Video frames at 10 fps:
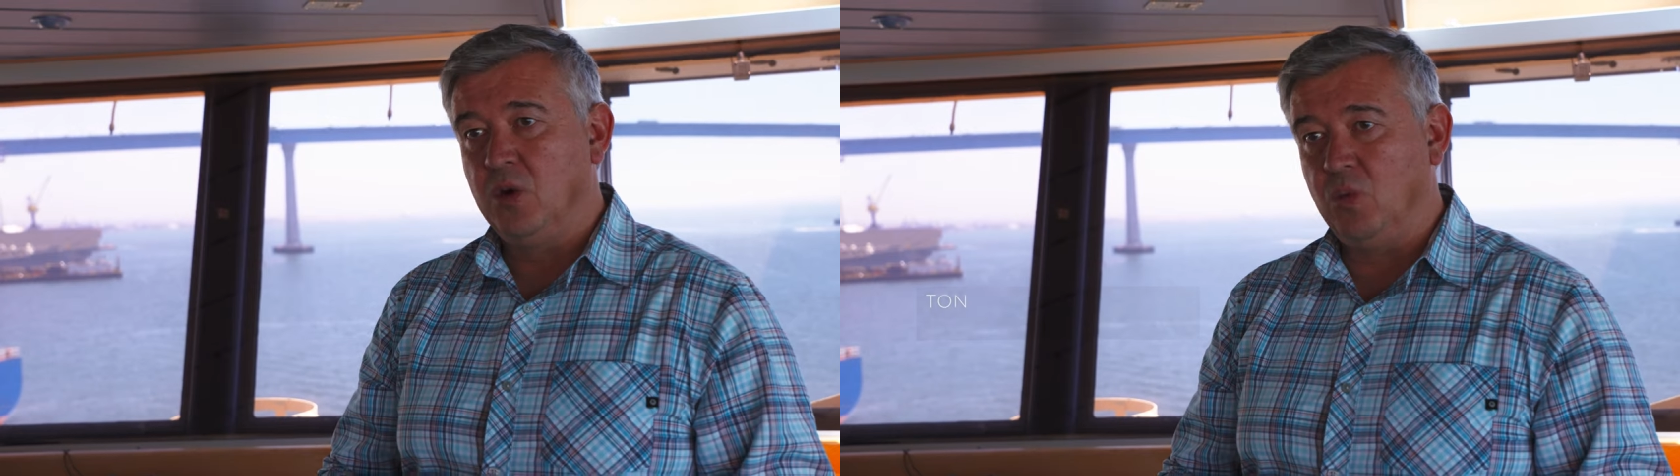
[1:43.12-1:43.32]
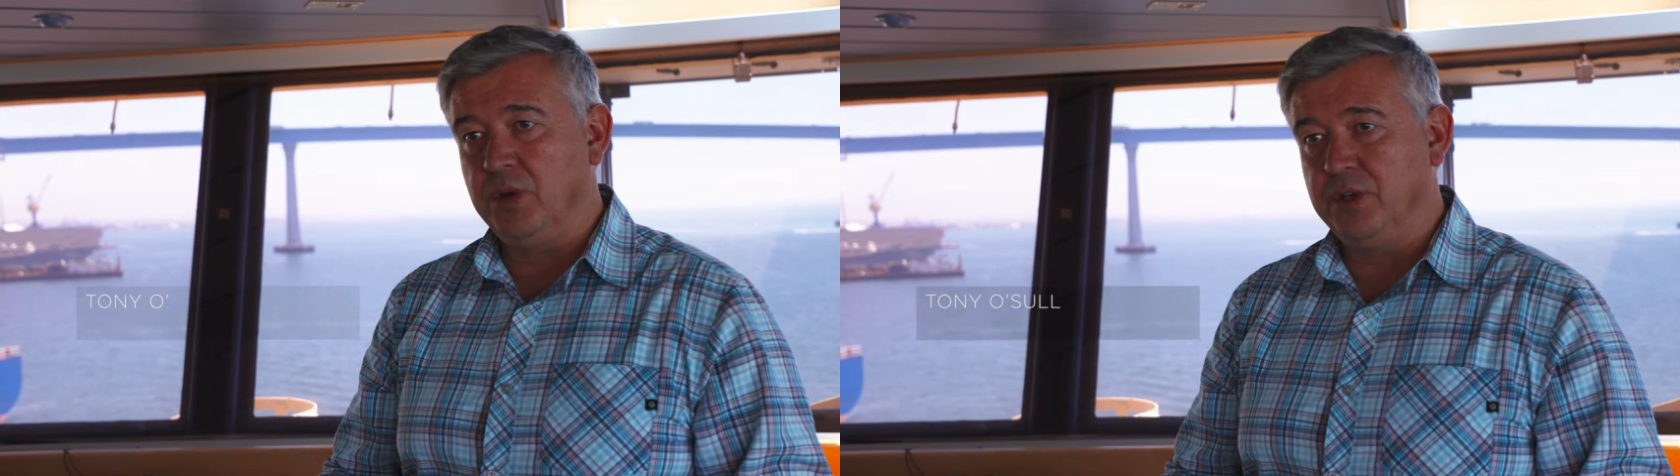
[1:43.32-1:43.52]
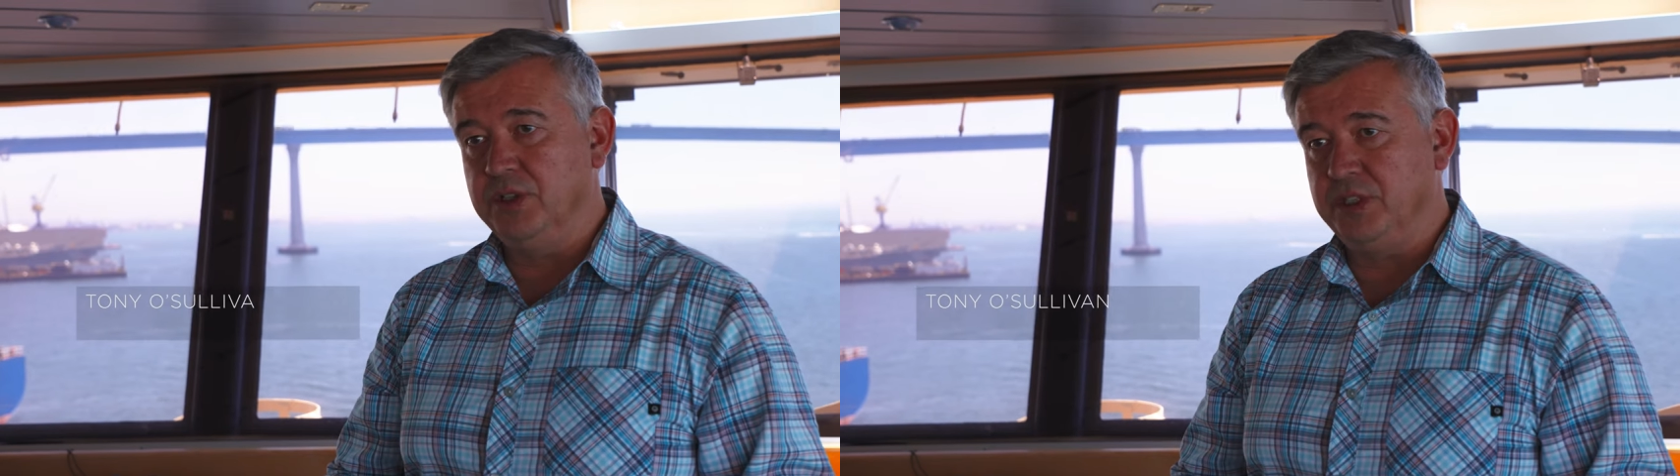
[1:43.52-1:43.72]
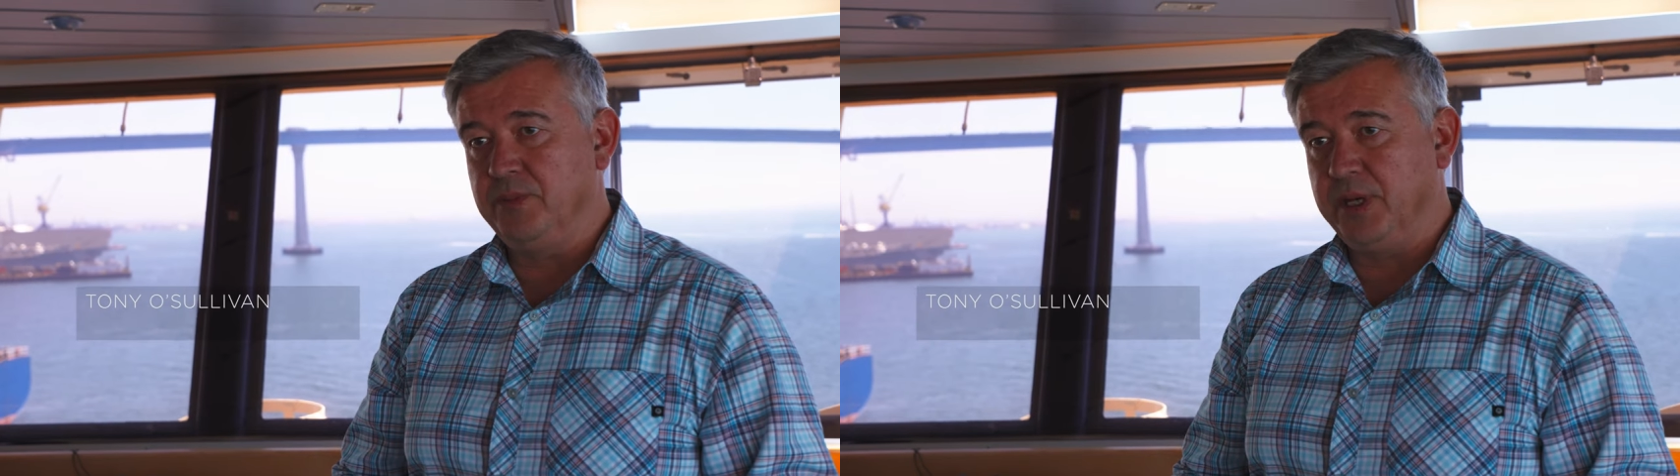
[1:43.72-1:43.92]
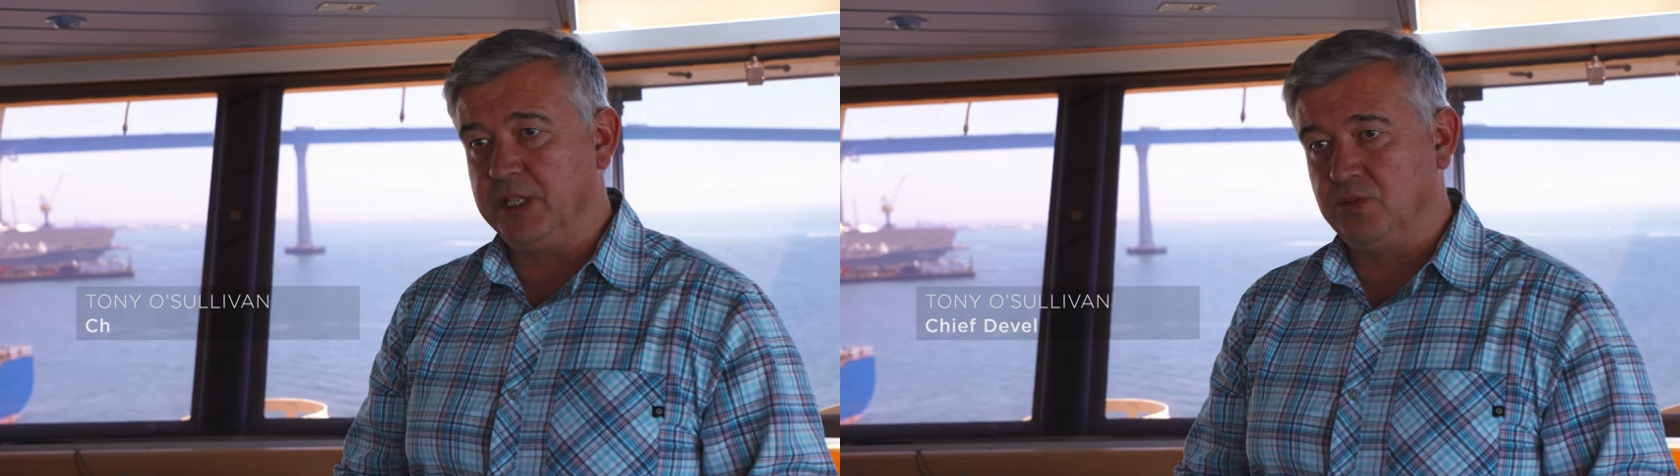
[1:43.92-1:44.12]
what those
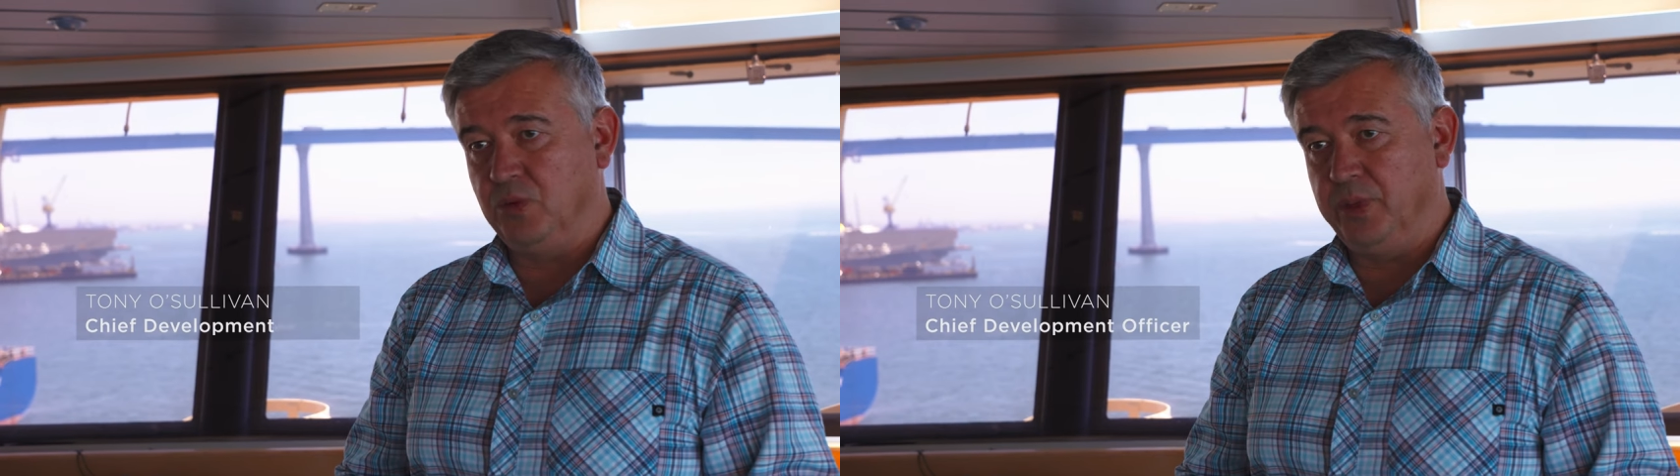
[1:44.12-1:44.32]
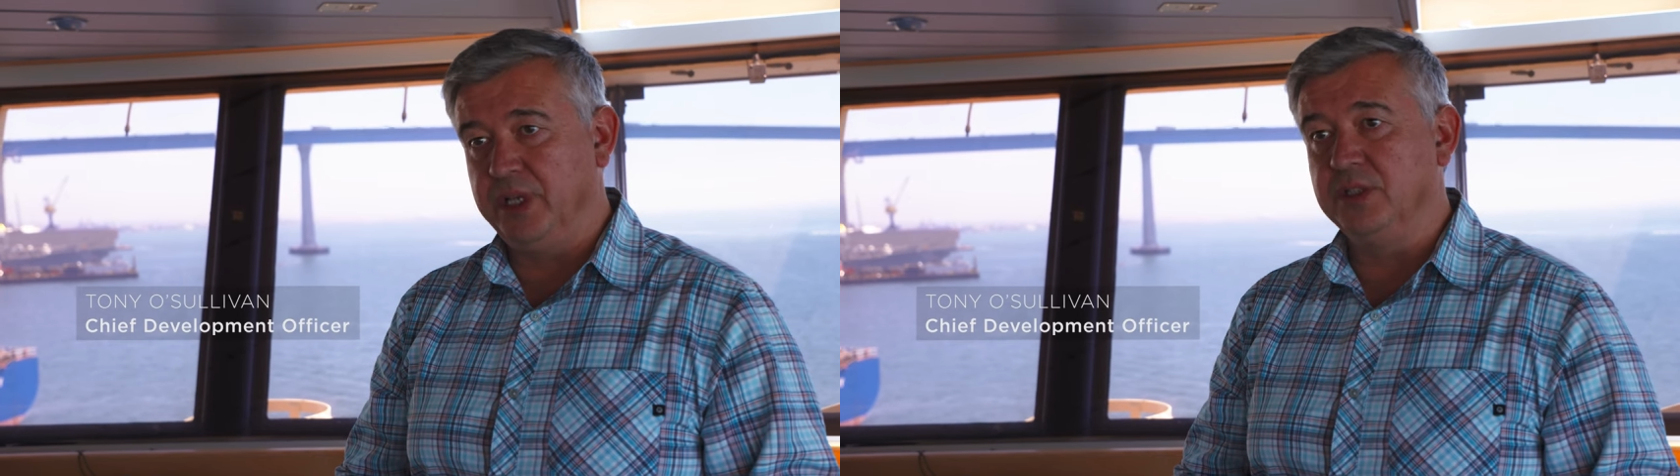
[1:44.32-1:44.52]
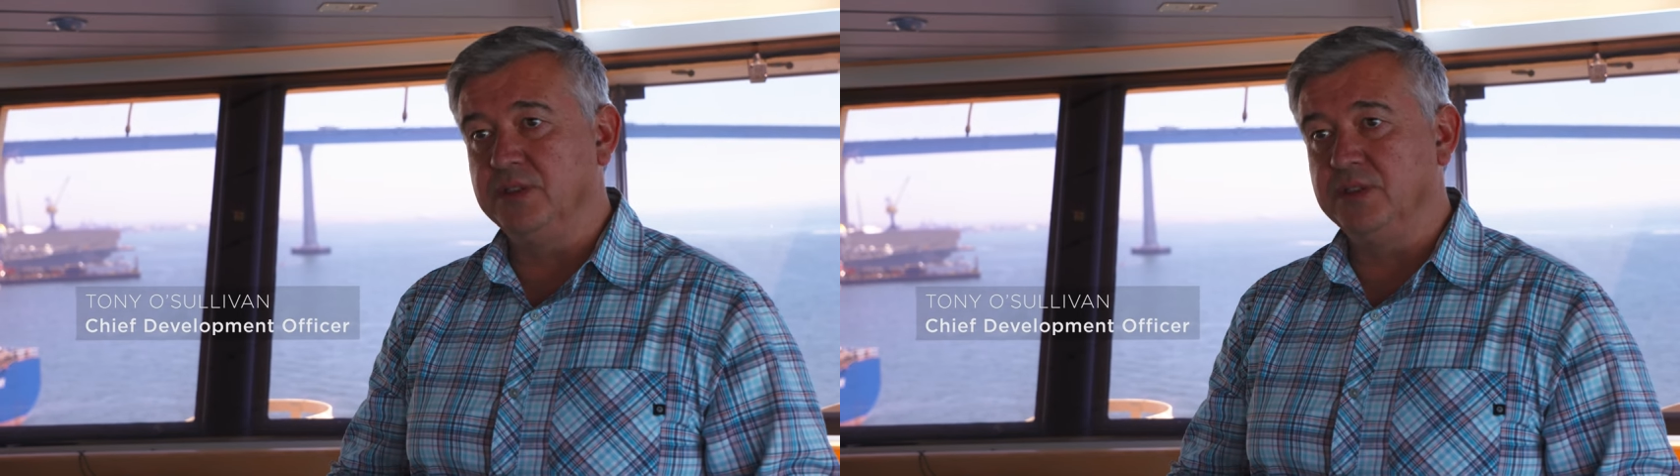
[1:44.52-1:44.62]
impacts will be